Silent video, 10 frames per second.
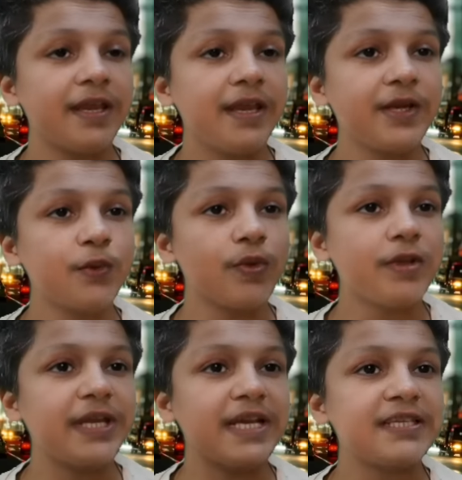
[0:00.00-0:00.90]
It will
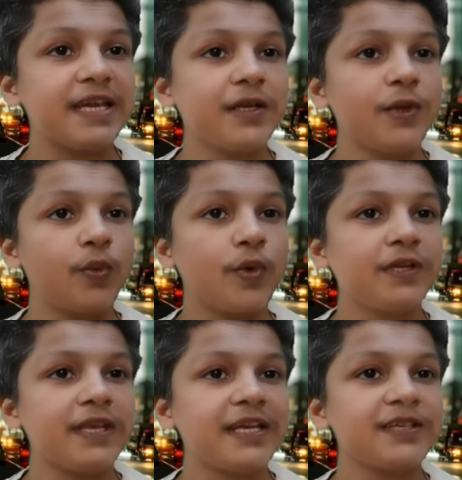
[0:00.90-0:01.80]
be exactly
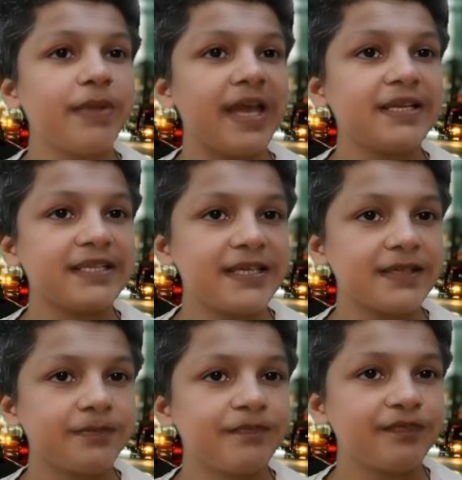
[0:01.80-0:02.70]
what they expected.
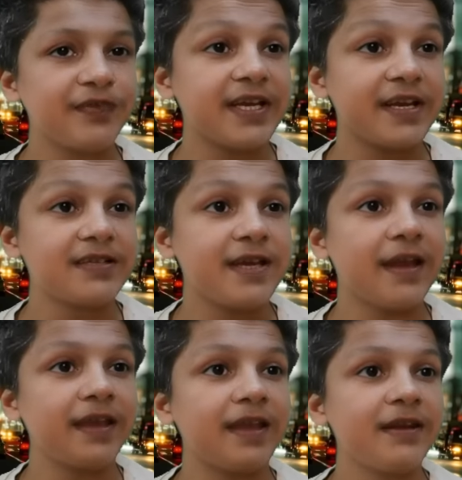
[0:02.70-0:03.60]
It has
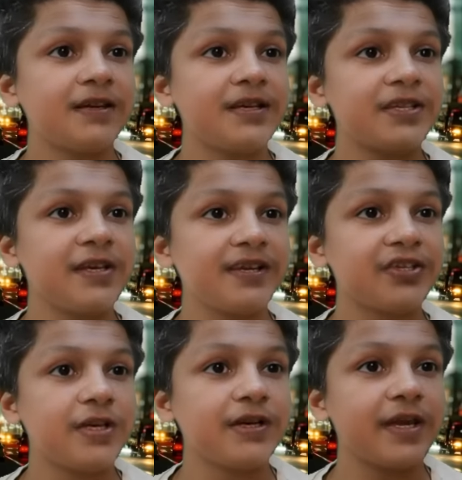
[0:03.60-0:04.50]
high energy, the
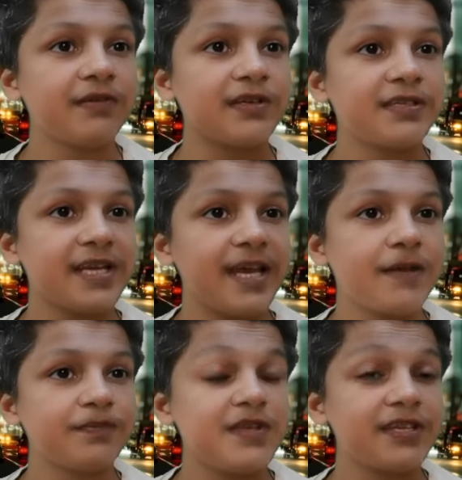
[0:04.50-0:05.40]
action never
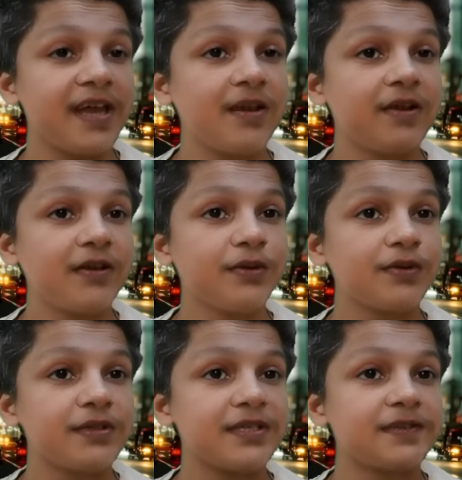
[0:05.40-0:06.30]
stops, the dialogue
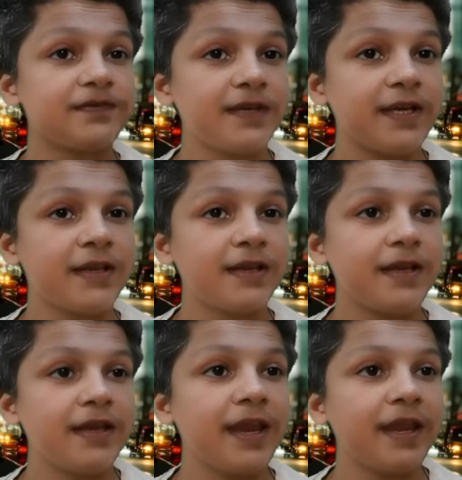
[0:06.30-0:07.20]
knows it's funny.
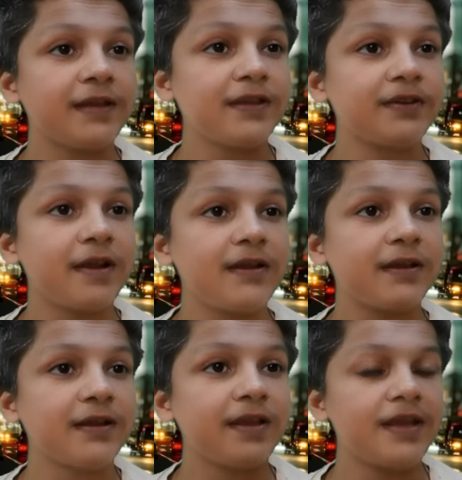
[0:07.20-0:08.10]
And the
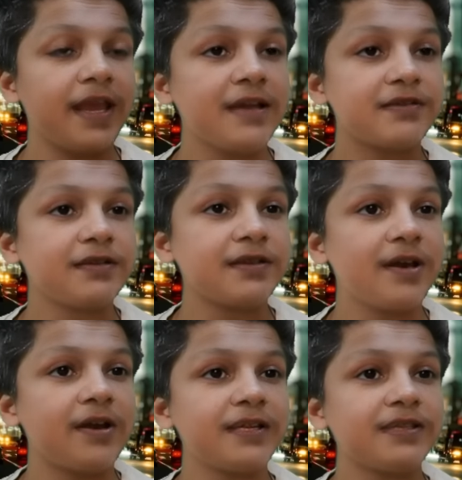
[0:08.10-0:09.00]
rock has the
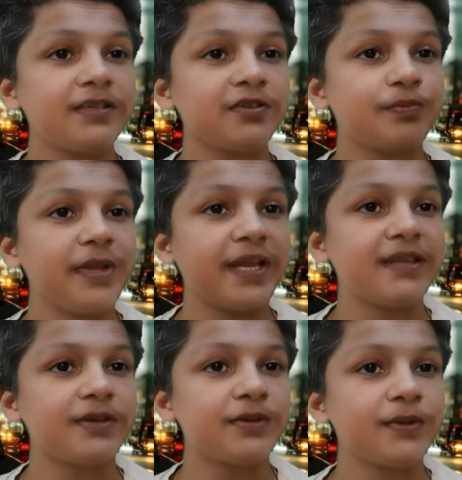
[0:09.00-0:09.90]
authority to play
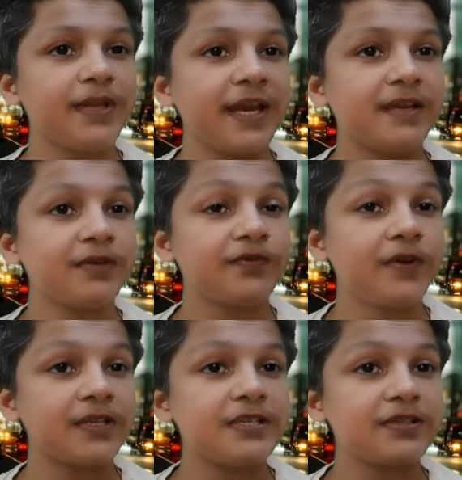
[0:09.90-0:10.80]
the role and the
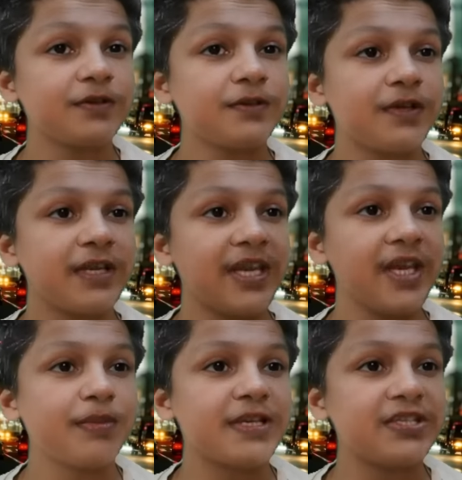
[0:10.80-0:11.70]
fortitude to
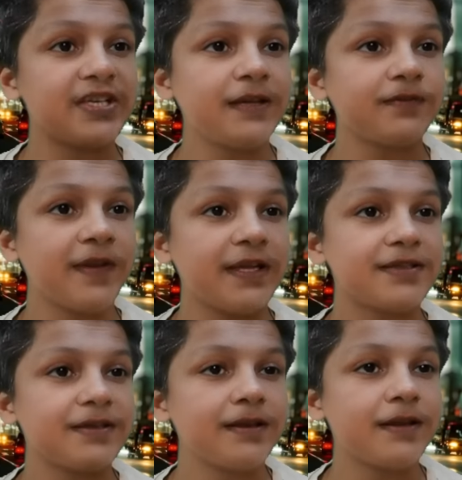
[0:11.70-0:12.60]
keep a straight face.